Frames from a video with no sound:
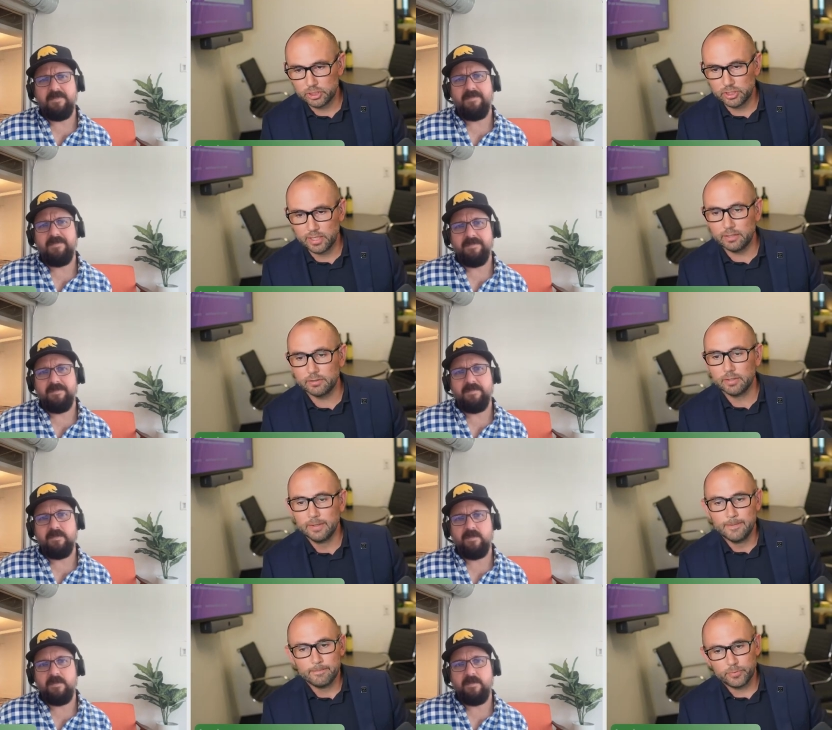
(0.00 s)
Speaker 1: out.
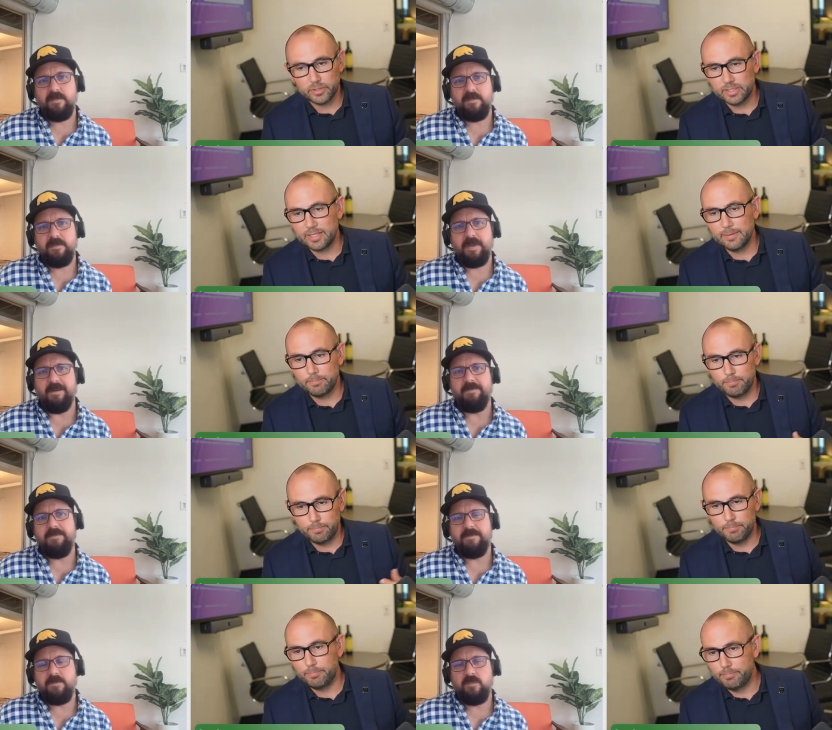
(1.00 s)
They're going to get yeah.
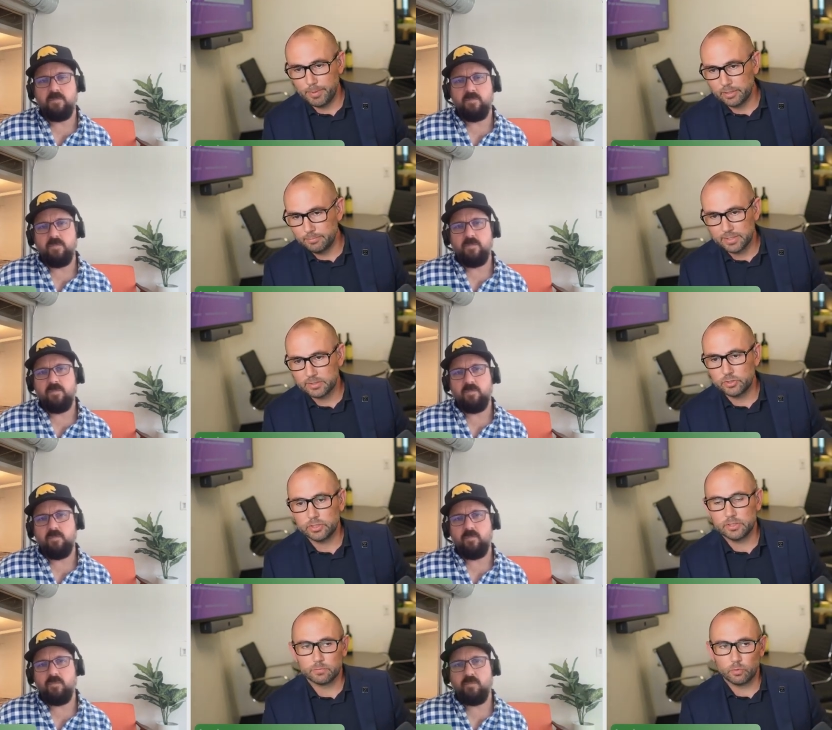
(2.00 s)
better messages,
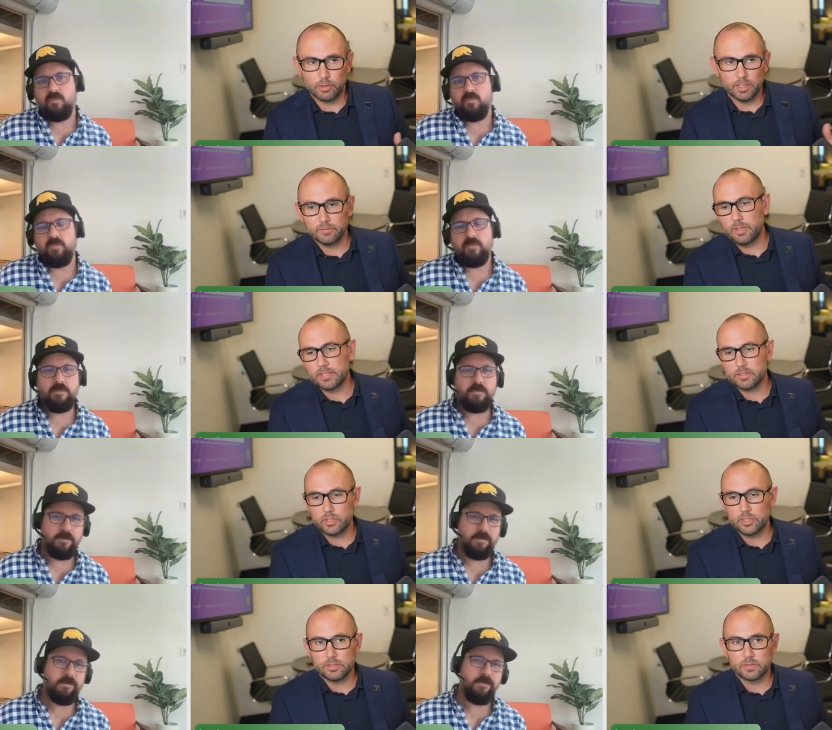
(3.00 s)
more relevant
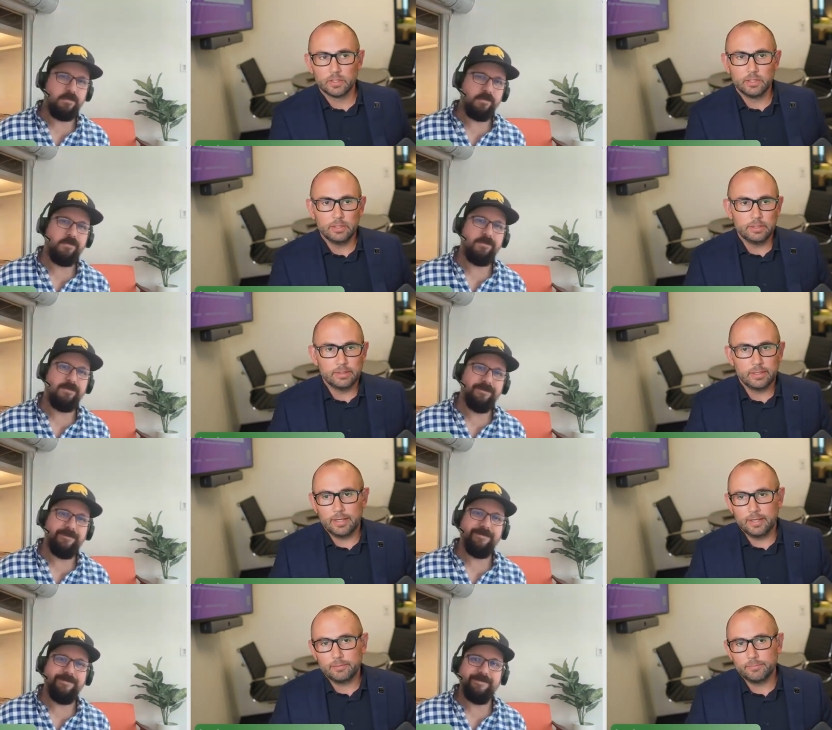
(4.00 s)
messages.
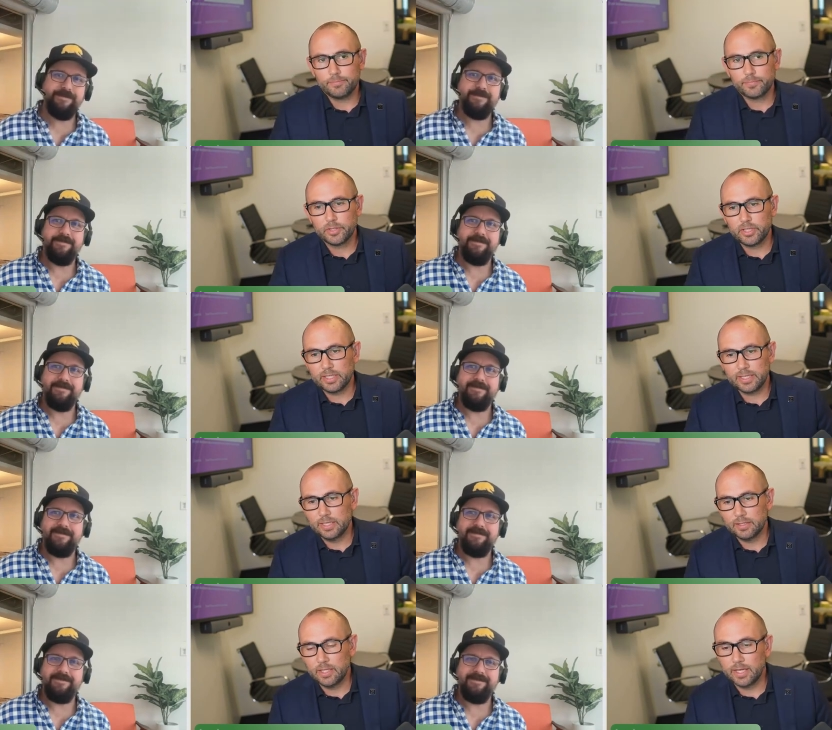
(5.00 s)
Um, you're going to get
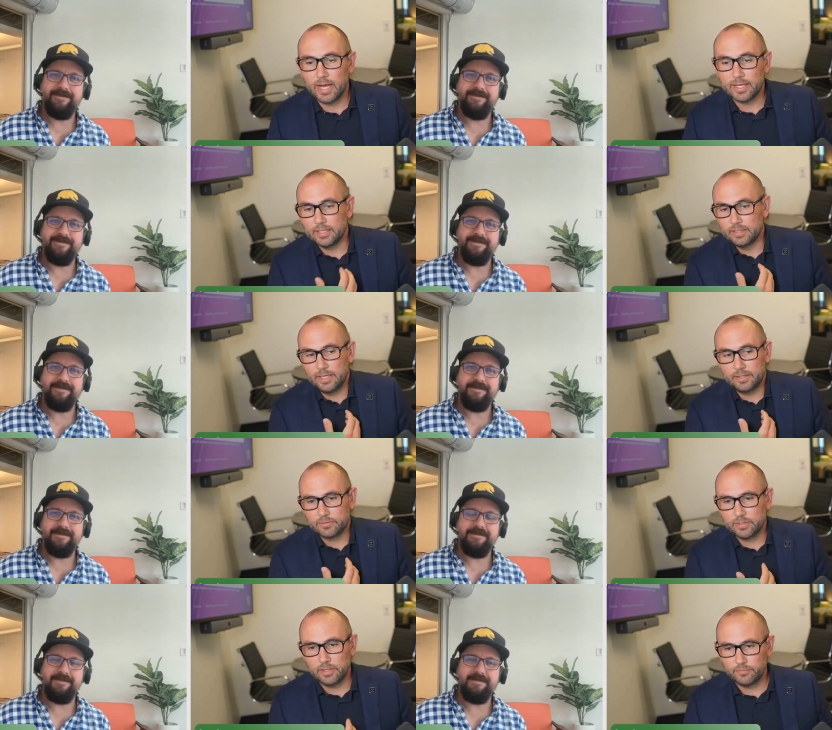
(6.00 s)
like I get a lot of
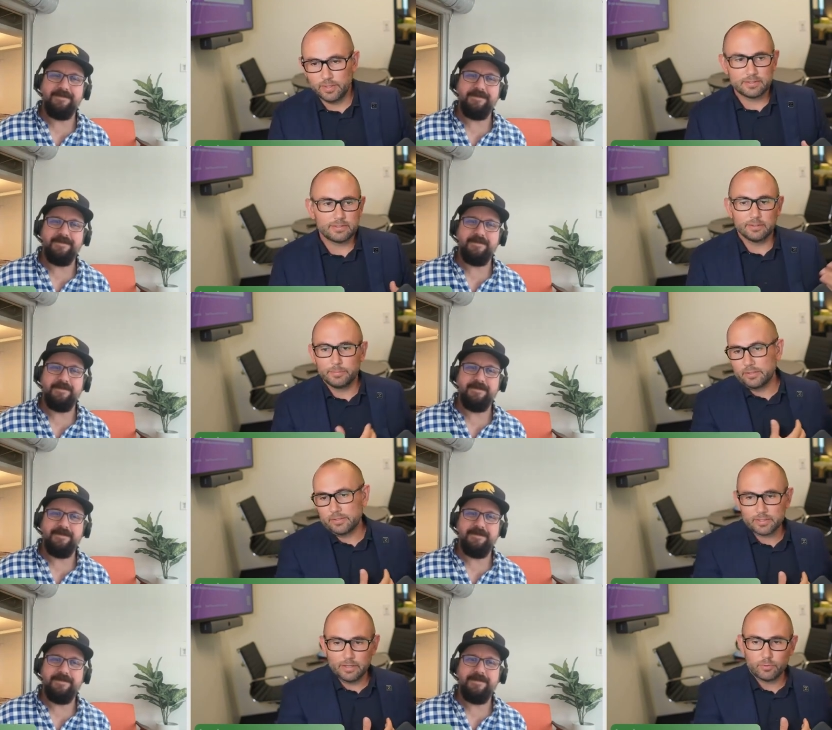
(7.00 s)
stuff that's still about
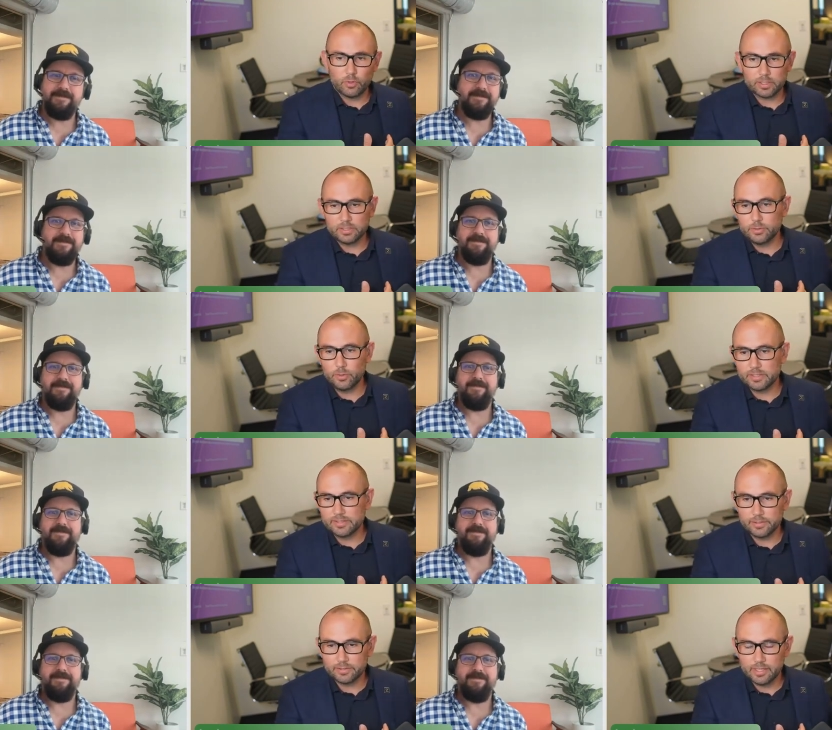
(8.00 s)
DiscoverOrg and do you want to sell
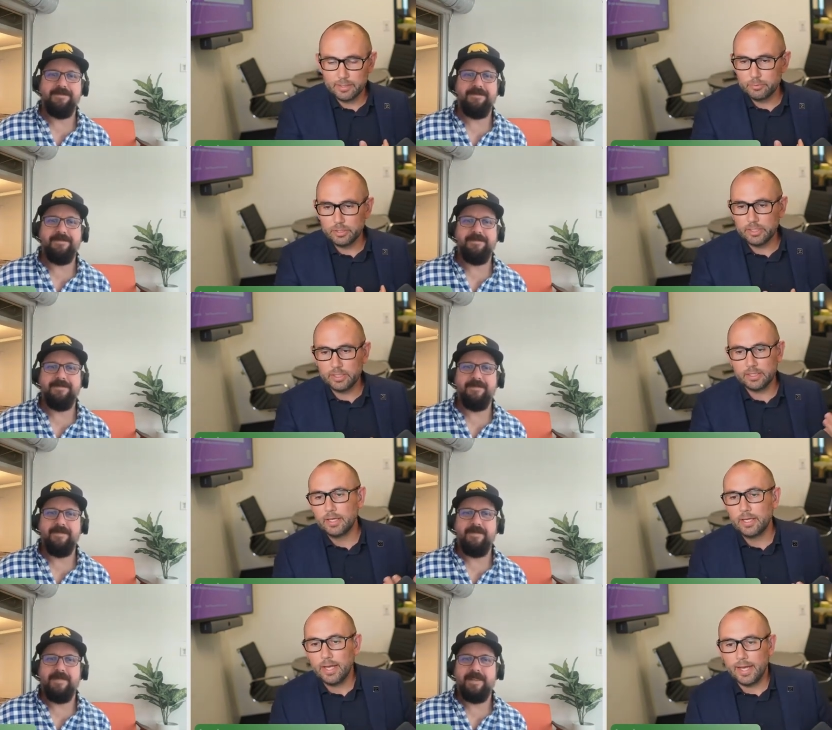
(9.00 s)
your company and
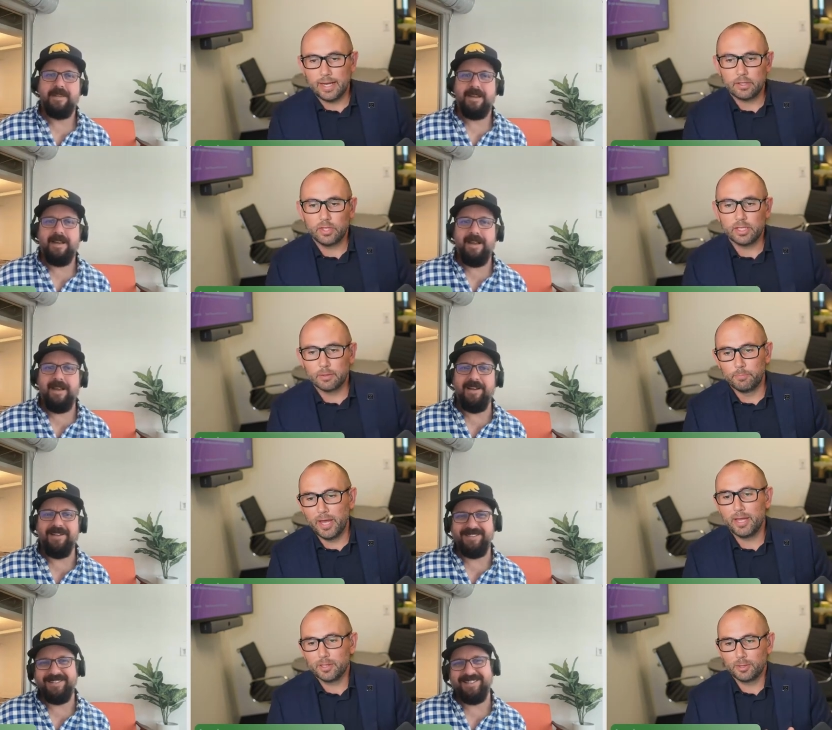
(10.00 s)
and I think the be-